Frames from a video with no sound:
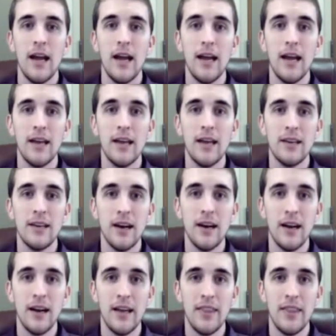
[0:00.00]
and
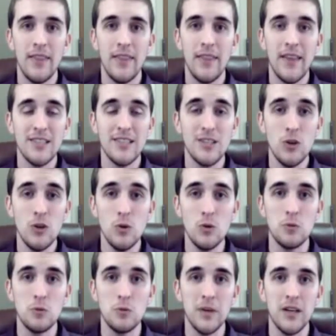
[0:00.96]
that's
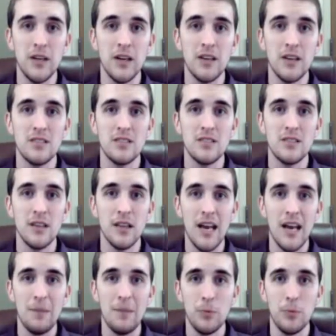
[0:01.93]
huge, because a
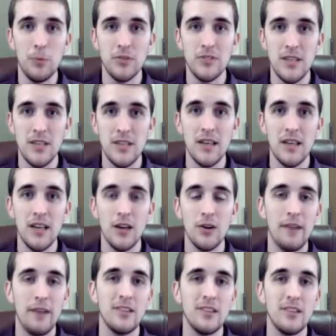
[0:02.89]
lot of people see and
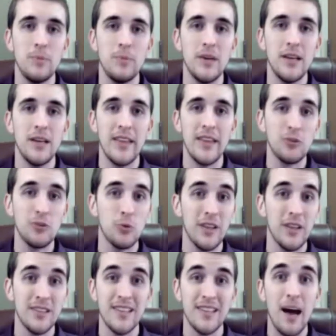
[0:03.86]
hear FTP and that's where
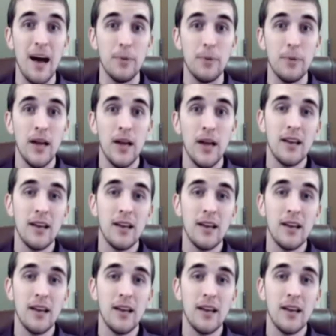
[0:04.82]
they stop.